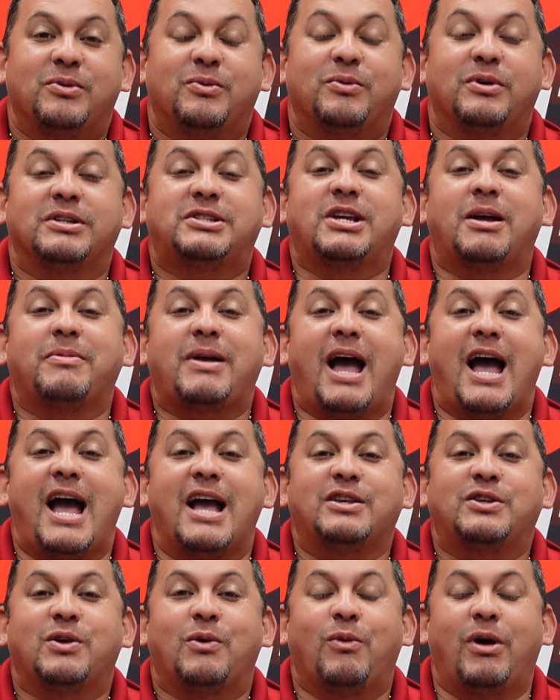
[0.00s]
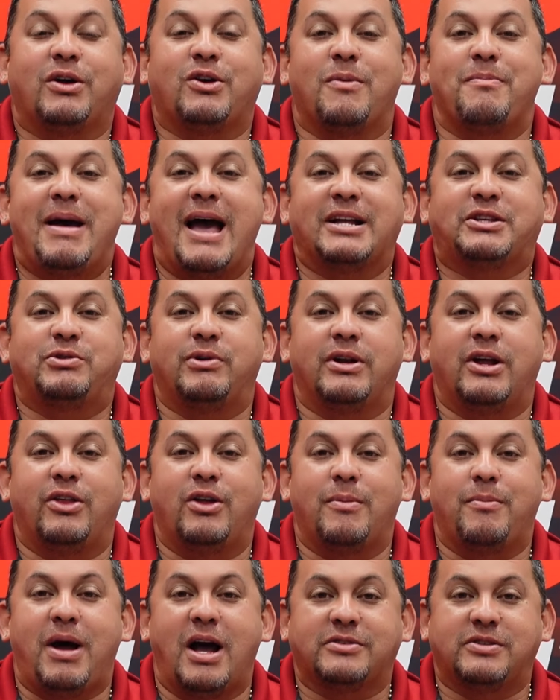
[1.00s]
What's up, guys? Welcome back to
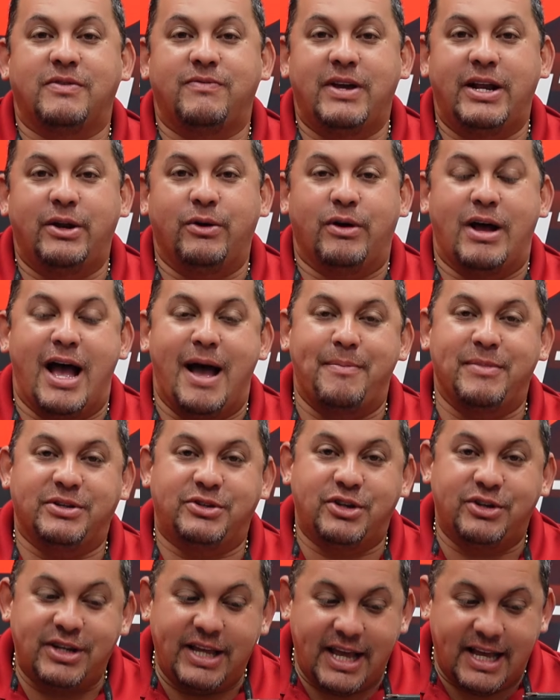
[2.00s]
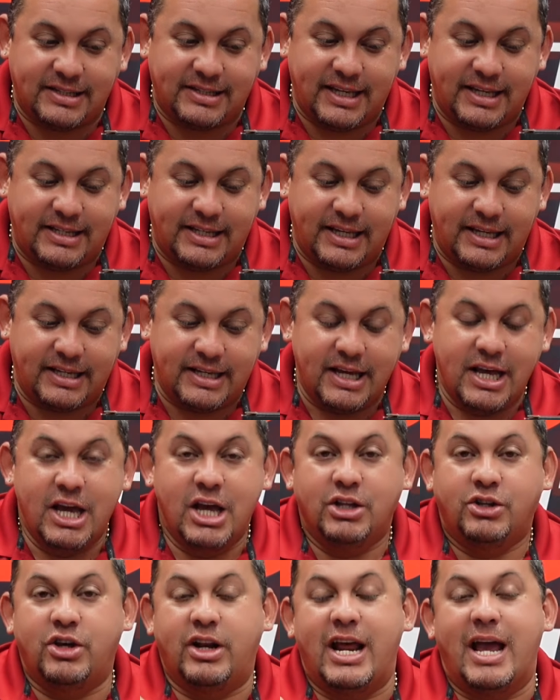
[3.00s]
another unboxing video. I'm Mr. DS18.
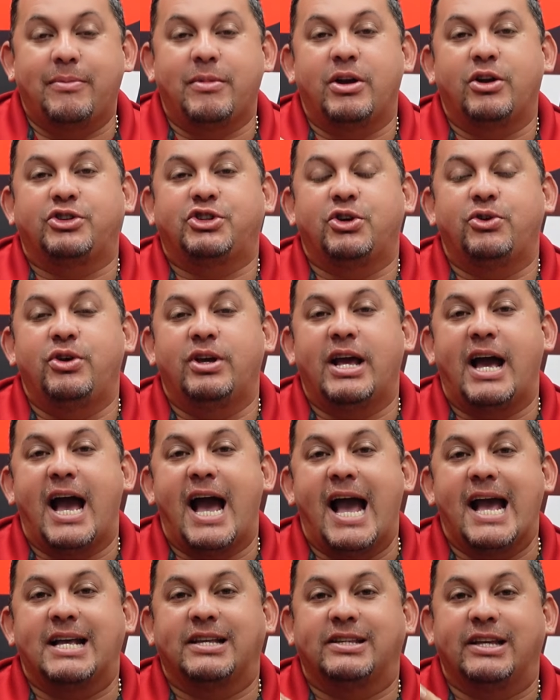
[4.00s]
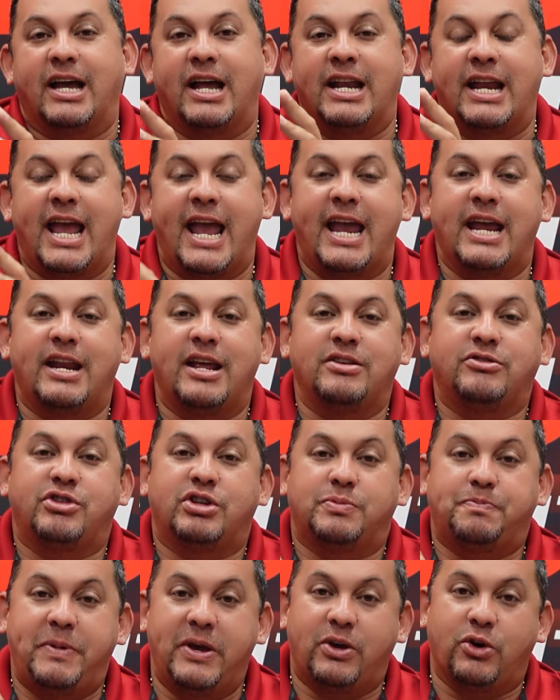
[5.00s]
Today I'm going to show you guys an 8-inch
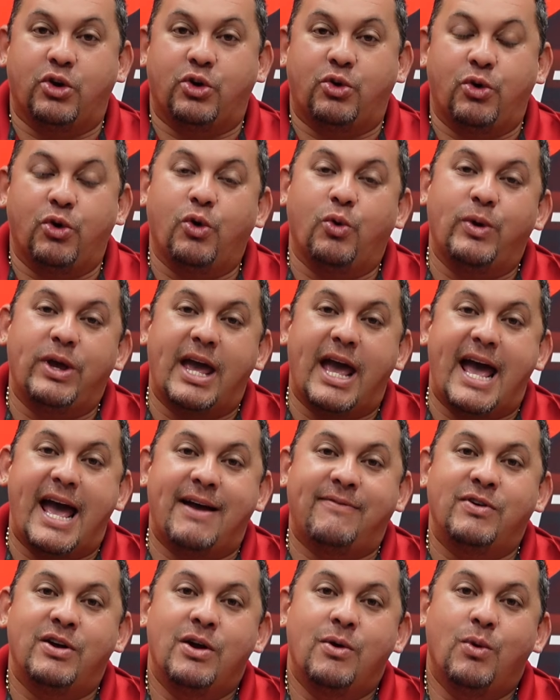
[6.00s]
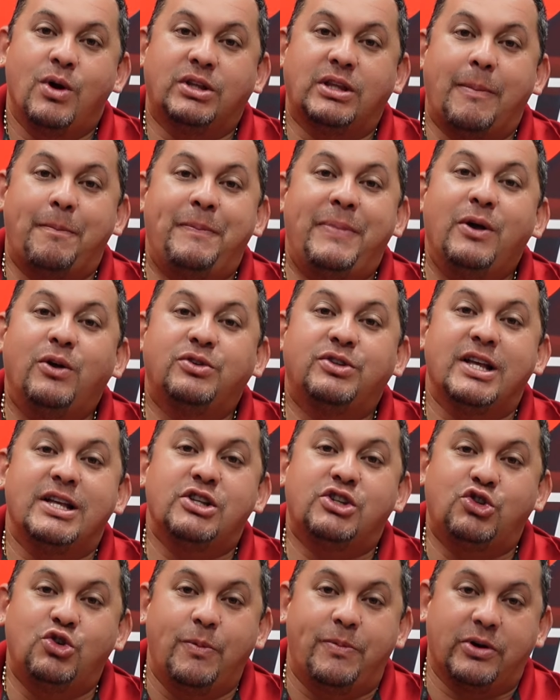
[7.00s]
speaker grill we have with the built-in
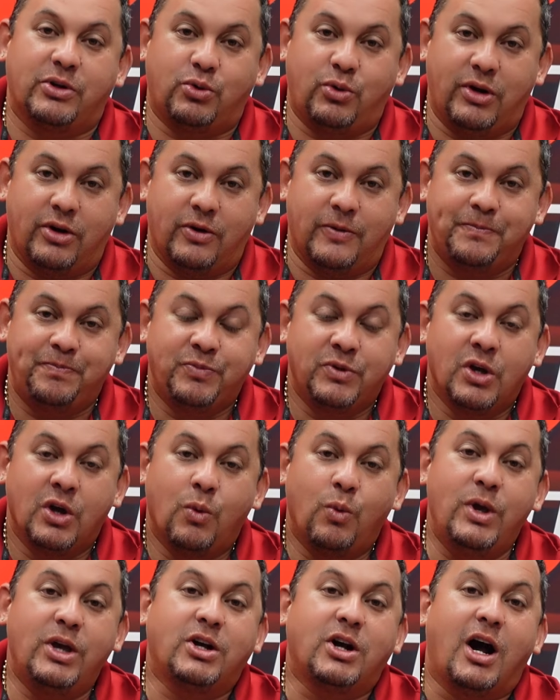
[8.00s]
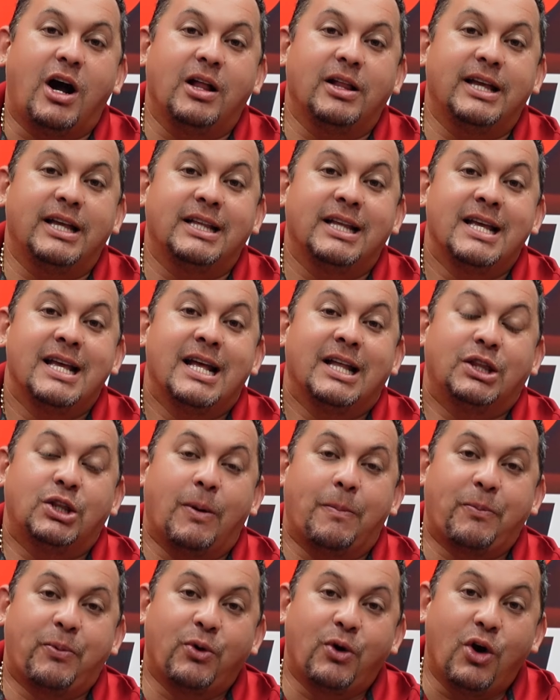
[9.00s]
super tweeter. We call it the
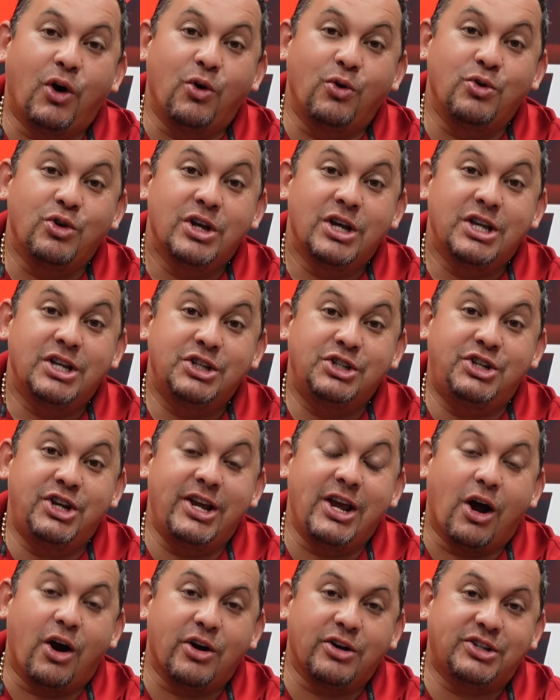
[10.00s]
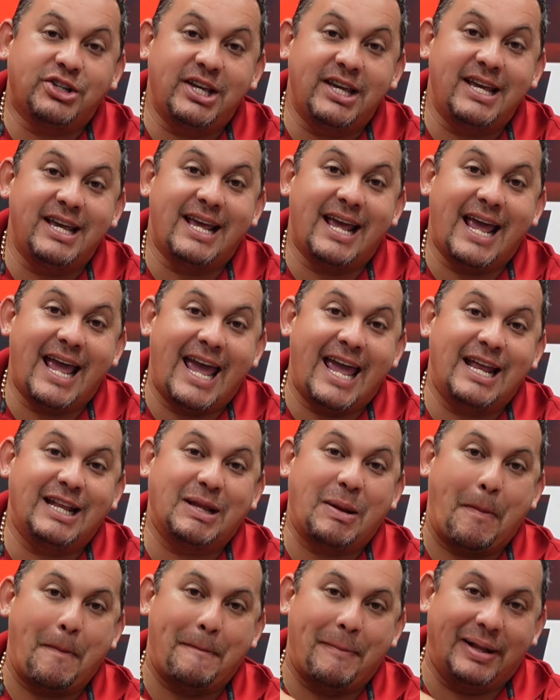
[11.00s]
Pro GRT
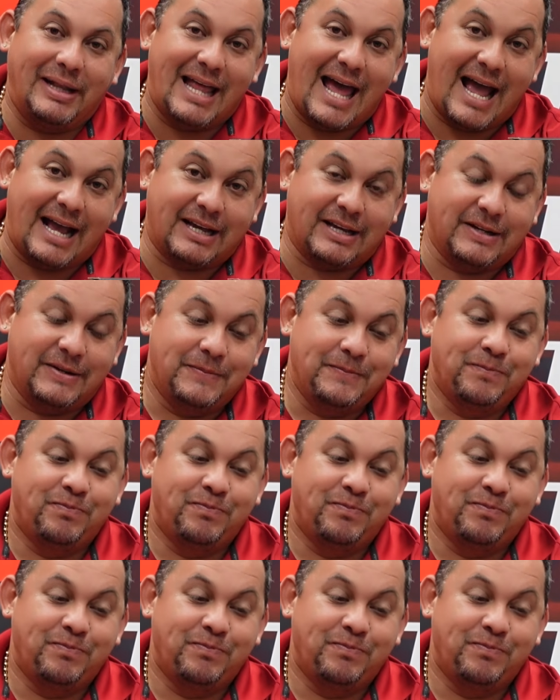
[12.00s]
8 Black.